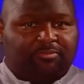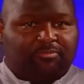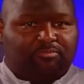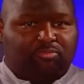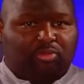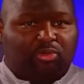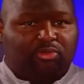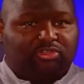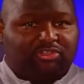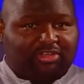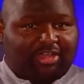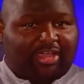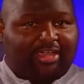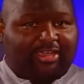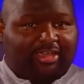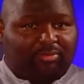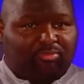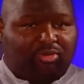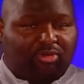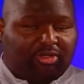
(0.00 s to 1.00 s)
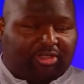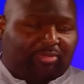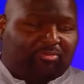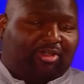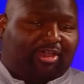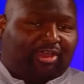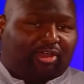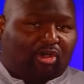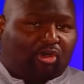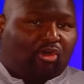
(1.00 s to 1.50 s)
Most psychic
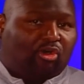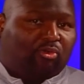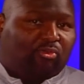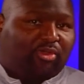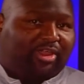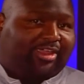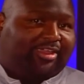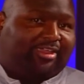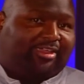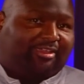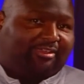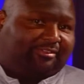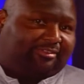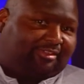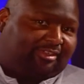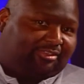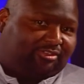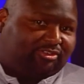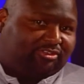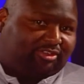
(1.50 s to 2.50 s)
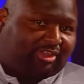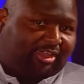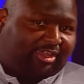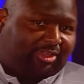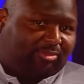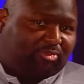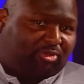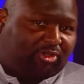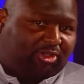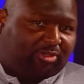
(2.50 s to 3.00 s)
Pokemon are weak against other
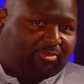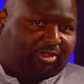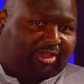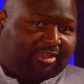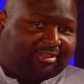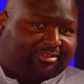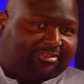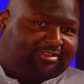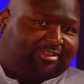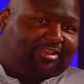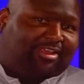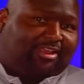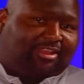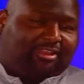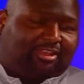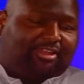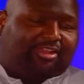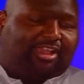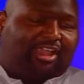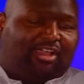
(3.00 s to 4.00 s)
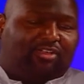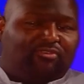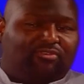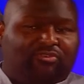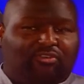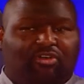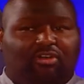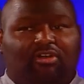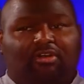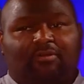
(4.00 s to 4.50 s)
psychic Pokemons. The
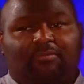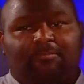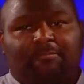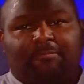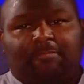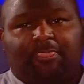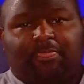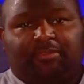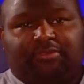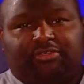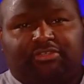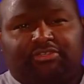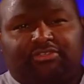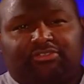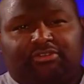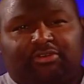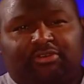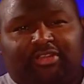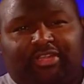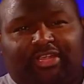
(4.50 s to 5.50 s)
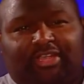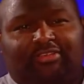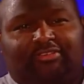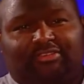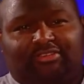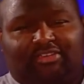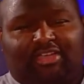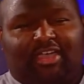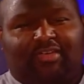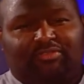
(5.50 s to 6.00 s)
downfall to certain things,
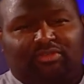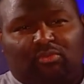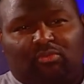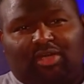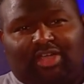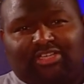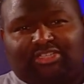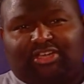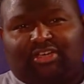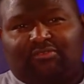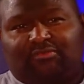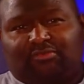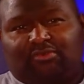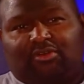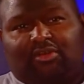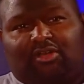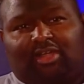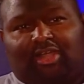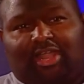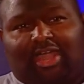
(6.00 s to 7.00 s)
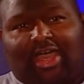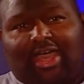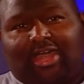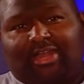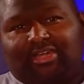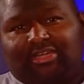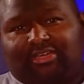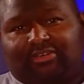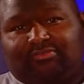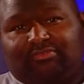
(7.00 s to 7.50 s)
and you have to watch out for a lot
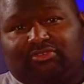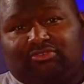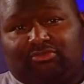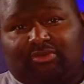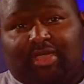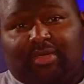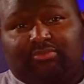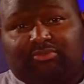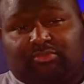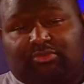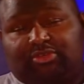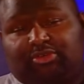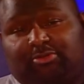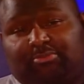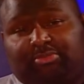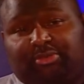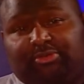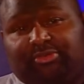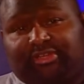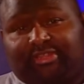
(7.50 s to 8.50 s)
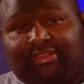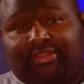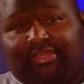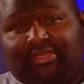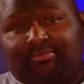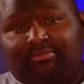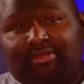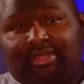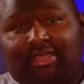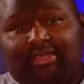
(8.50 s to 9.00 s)
of different traps when you're building
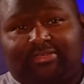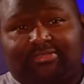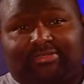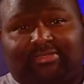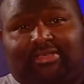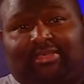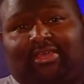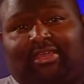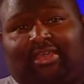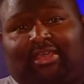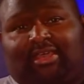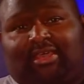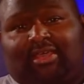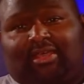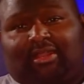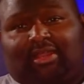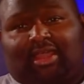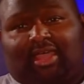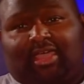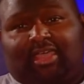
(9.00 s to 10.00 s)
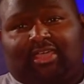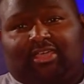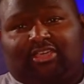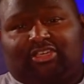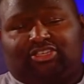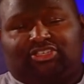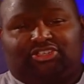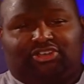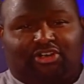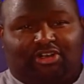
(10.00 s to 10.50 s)
theme decks,
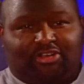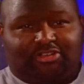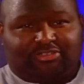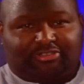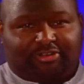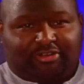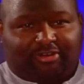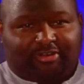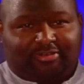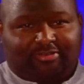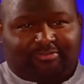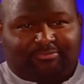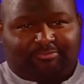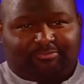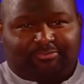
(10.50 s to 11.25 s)
like Charizard.